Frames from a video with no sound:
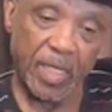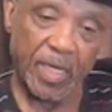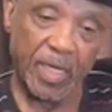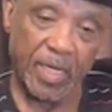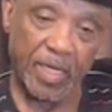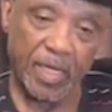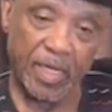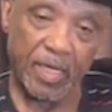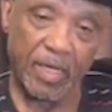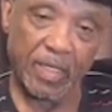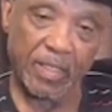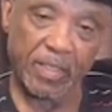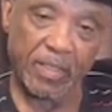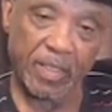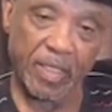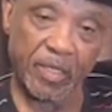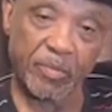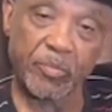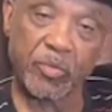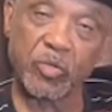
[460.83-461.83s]
Now, is
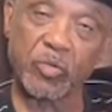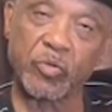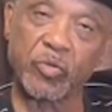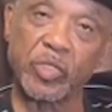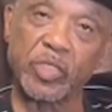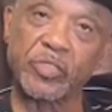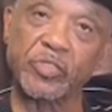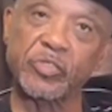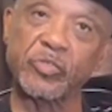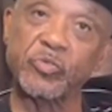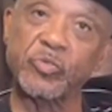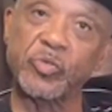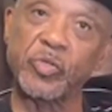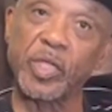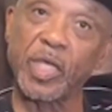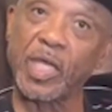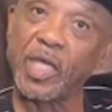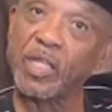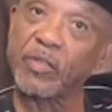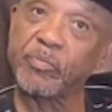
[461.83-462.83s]
there any more questions you
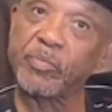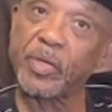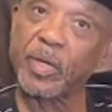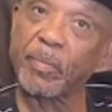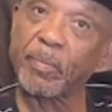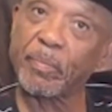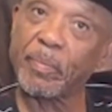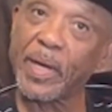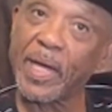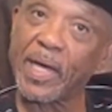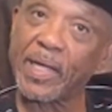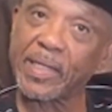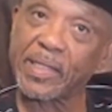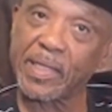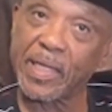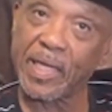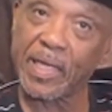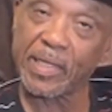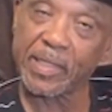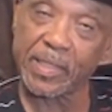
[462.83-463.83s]
want to ask me about
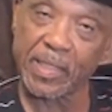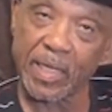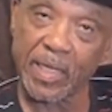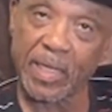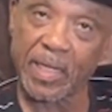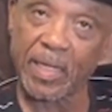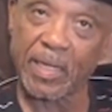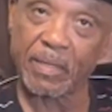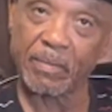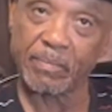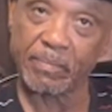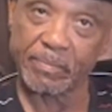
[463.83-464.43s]
that time?